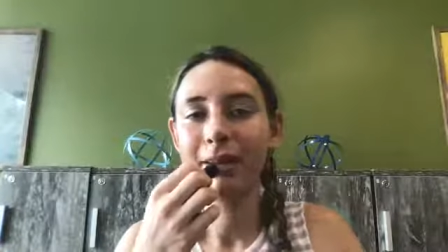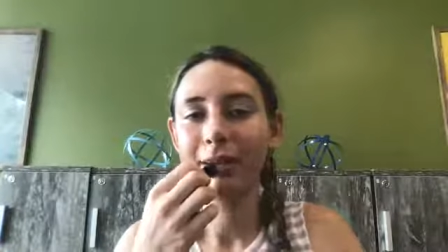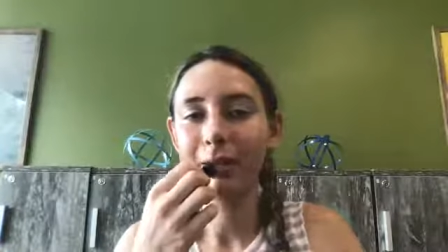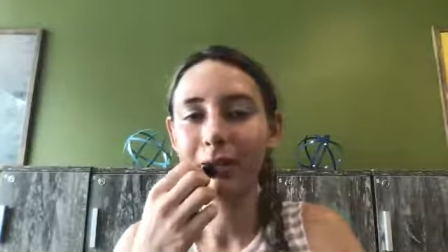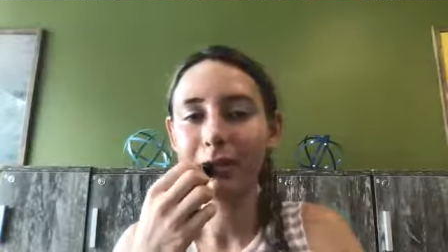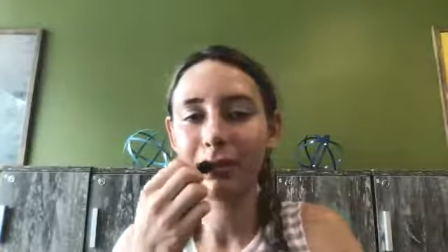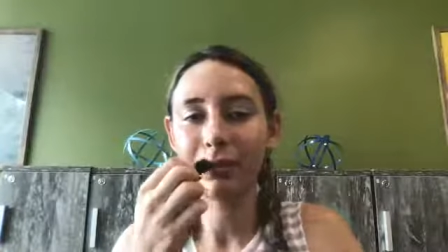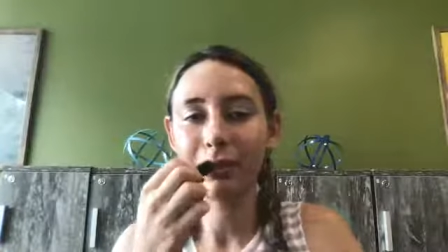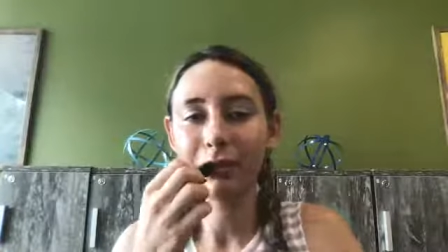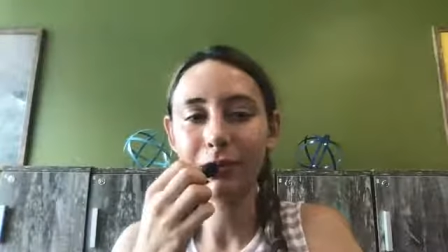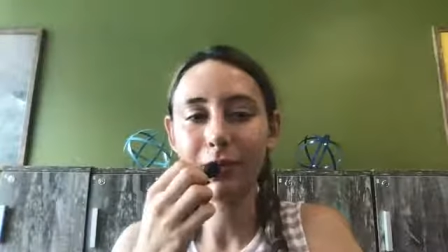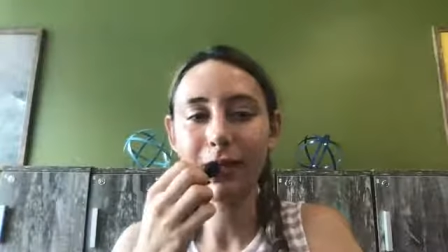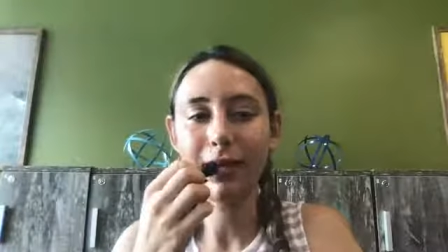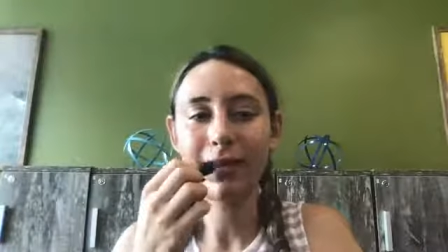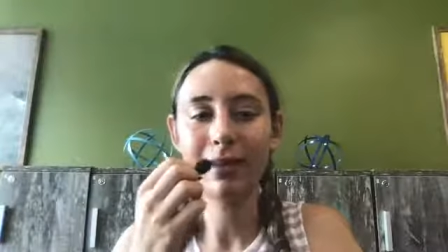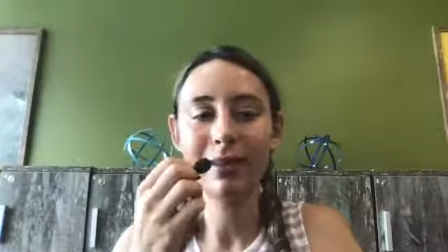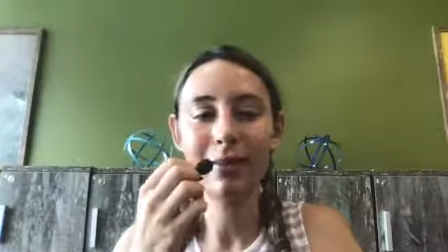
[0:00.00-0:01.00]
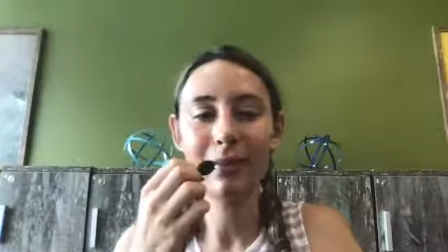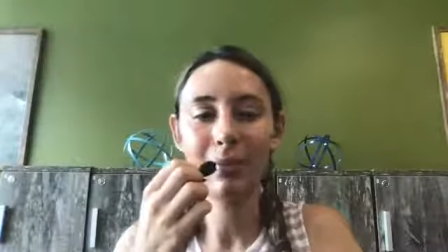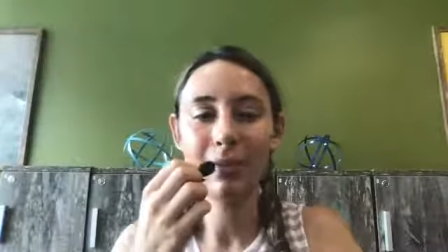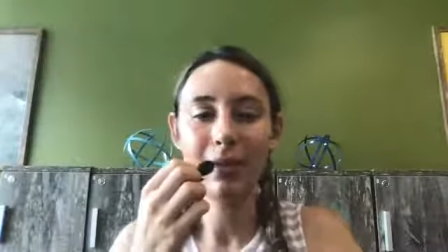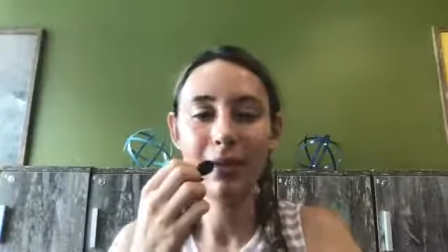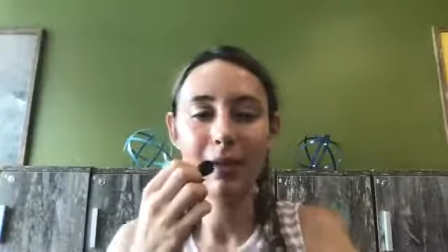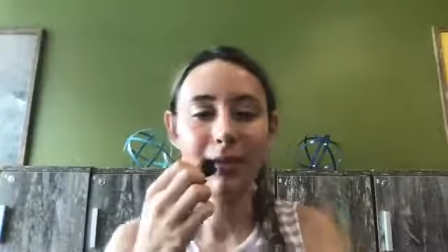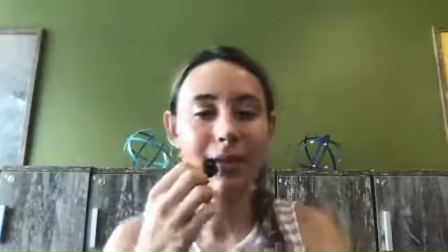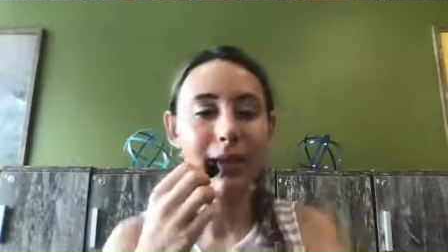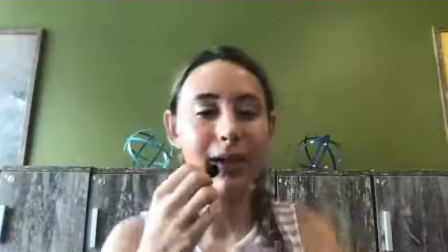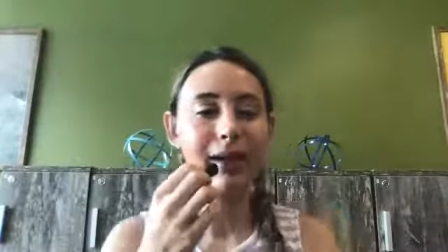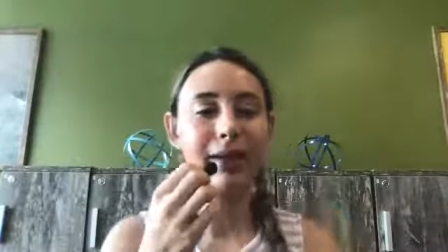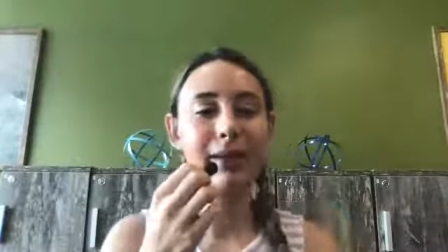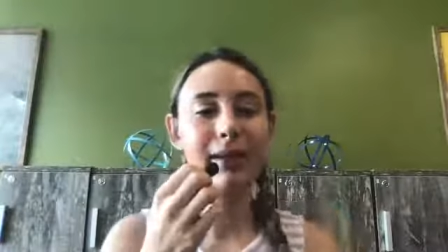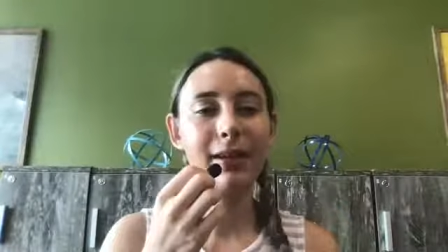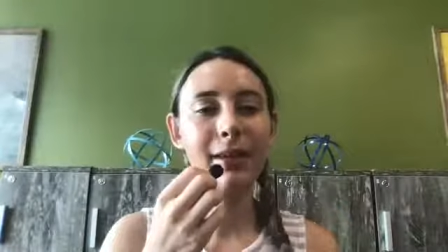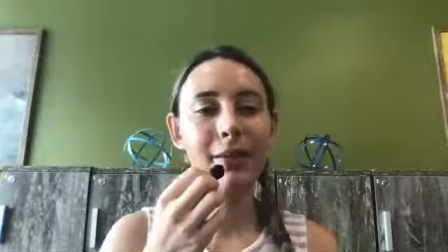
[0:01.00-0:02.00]
It was a fruit fly. But yeah,
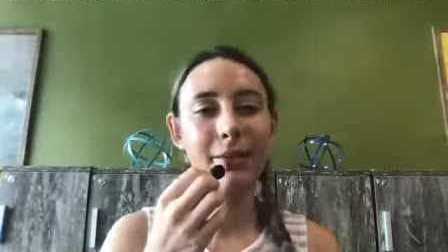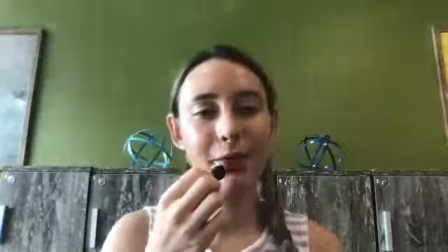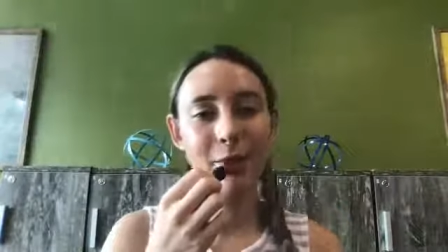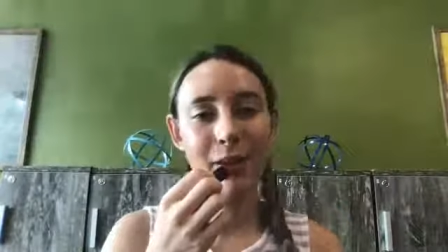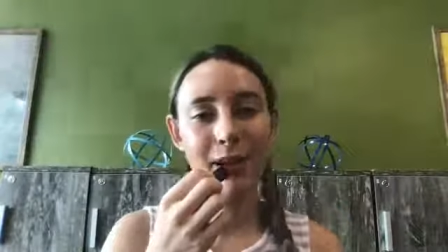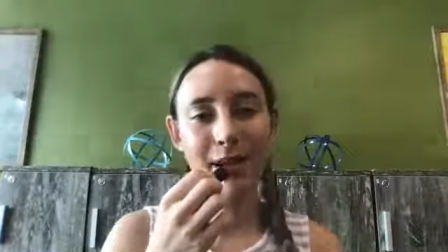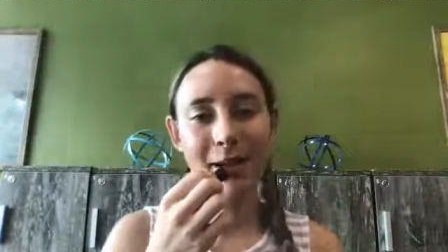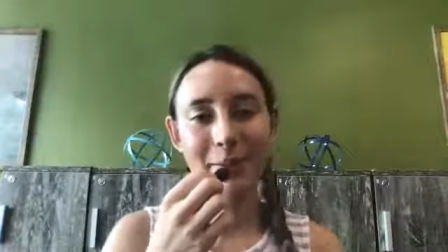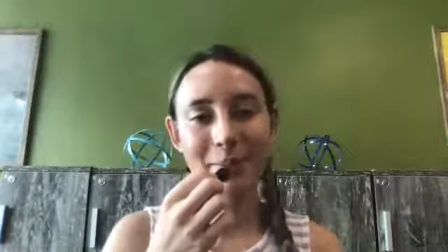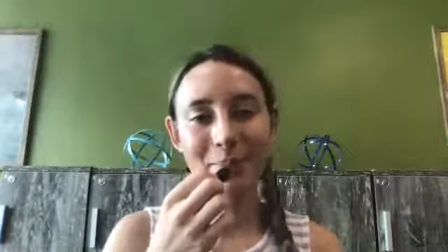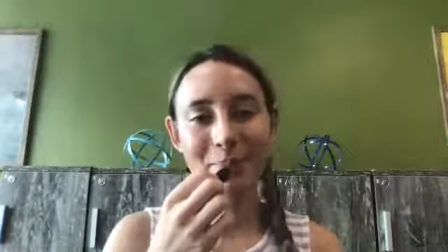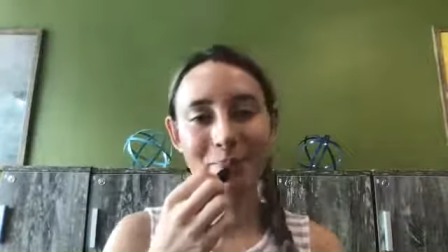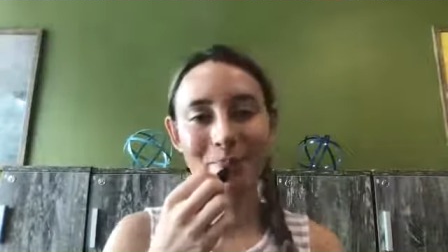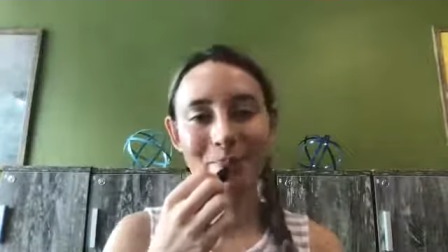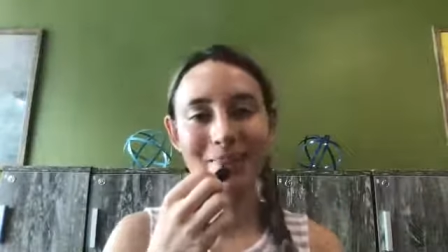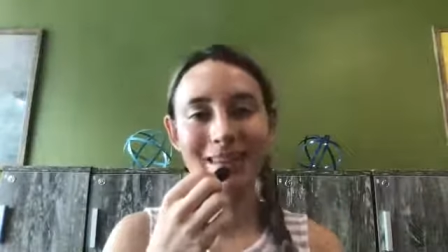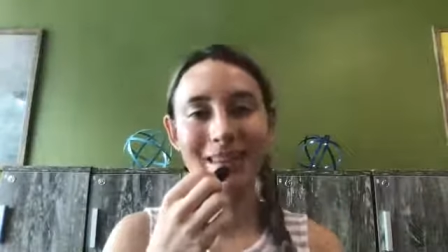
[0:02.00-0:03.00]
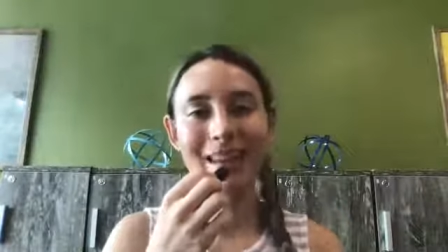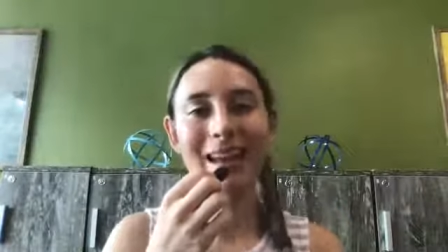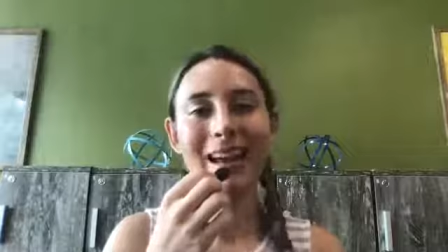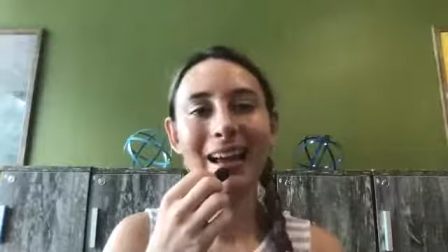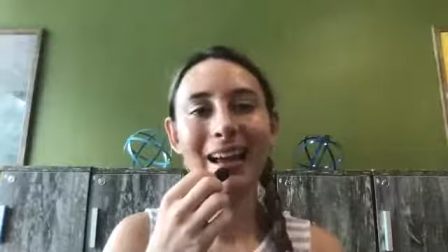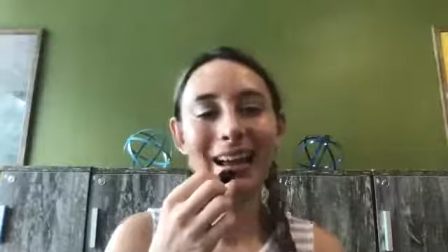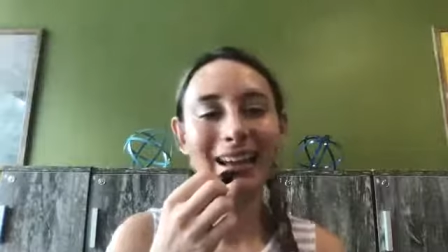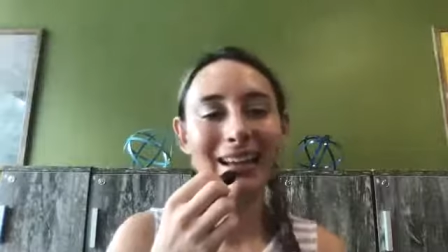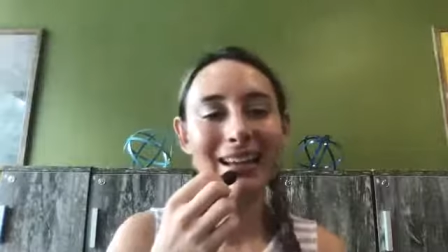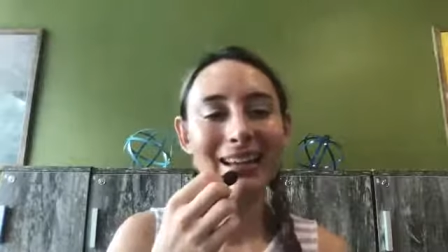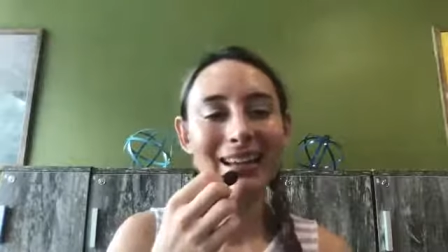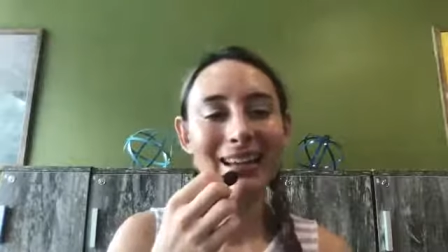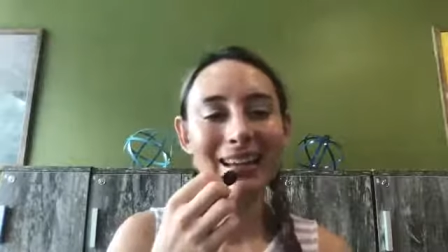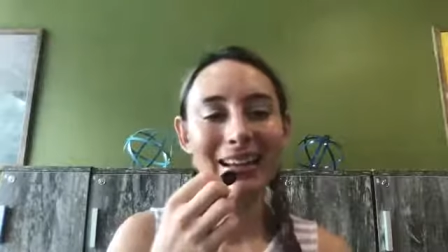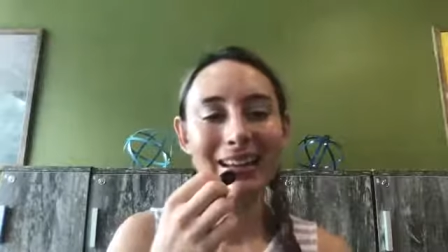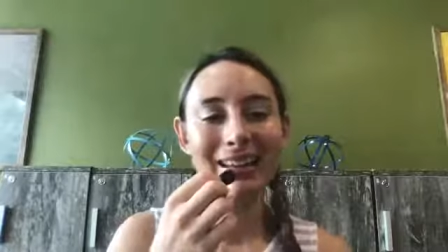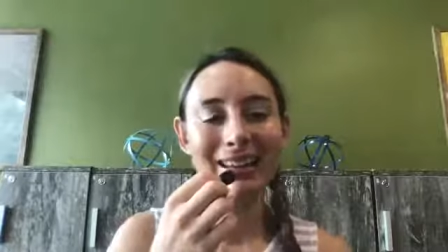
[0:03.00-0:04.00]
either way,
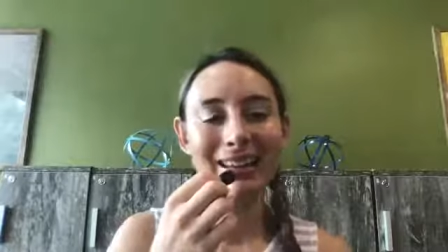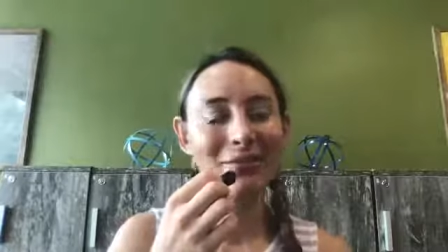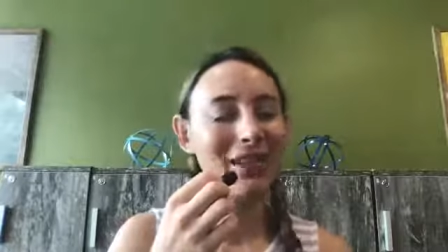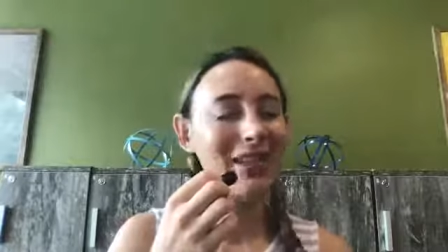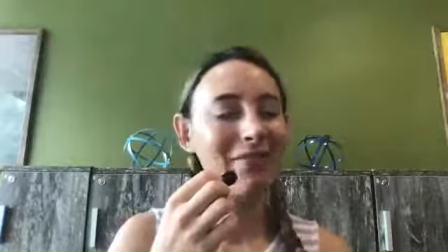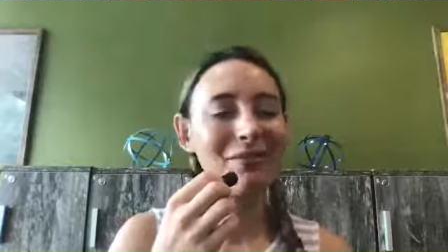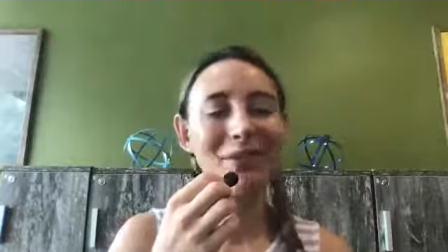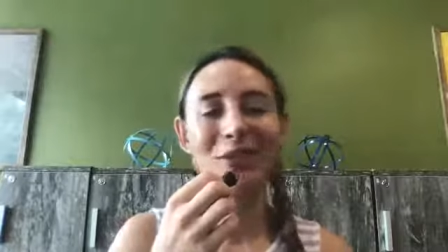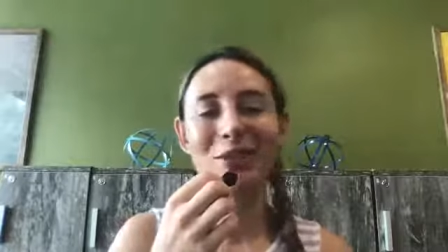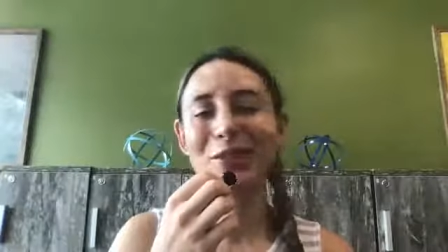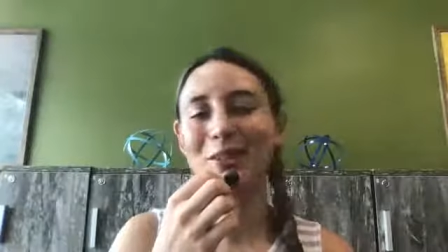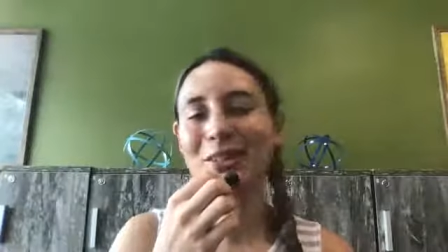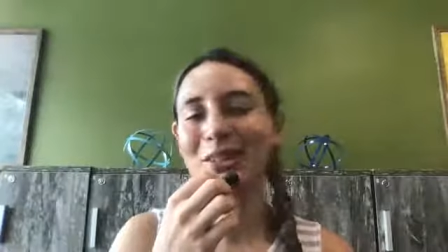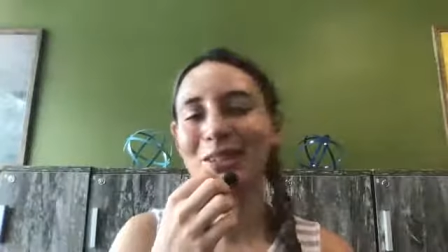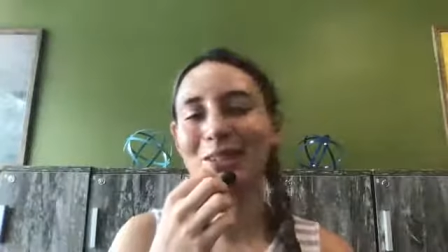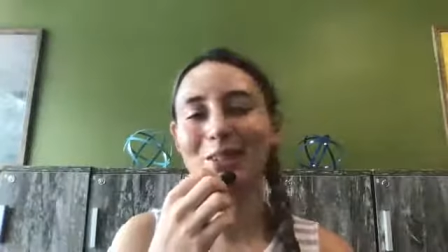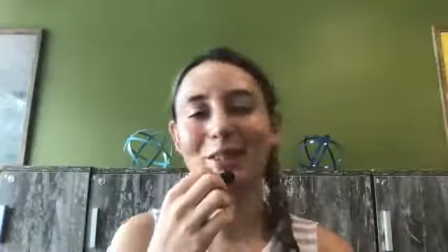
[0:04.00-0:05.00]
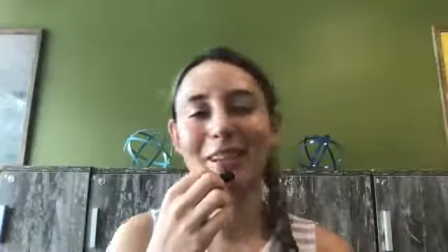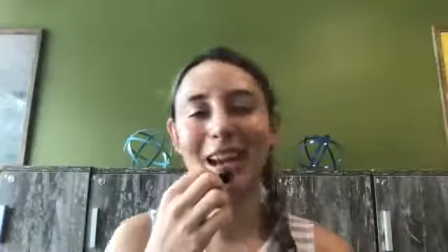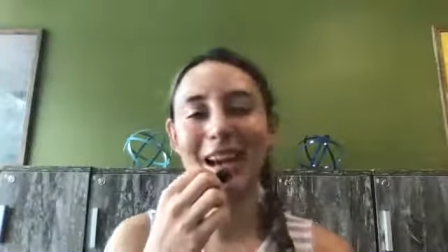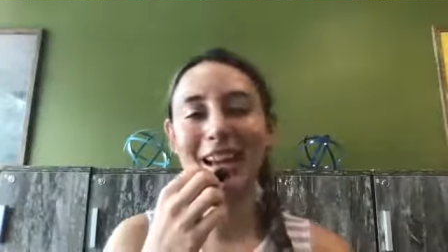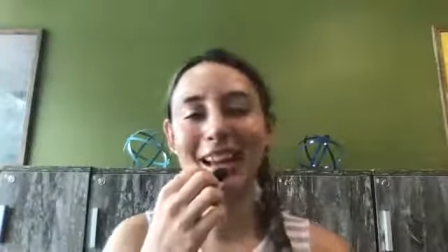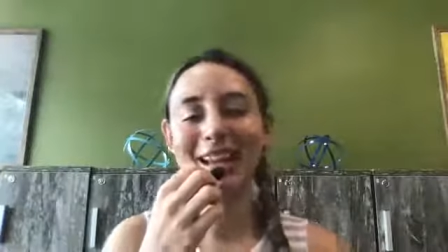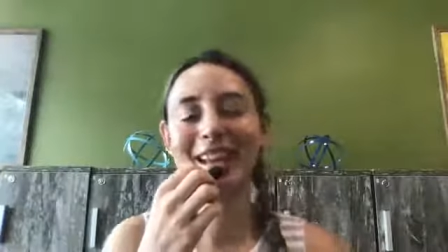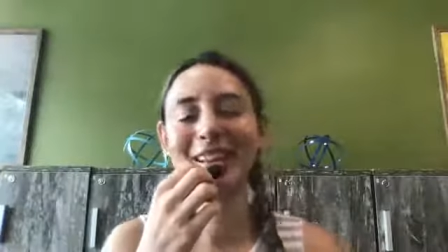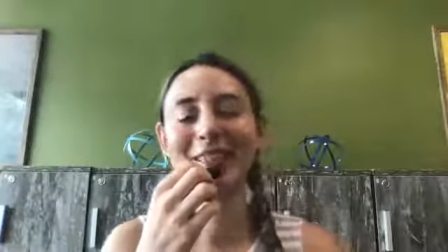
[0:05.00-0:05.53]
we're, we're losing track.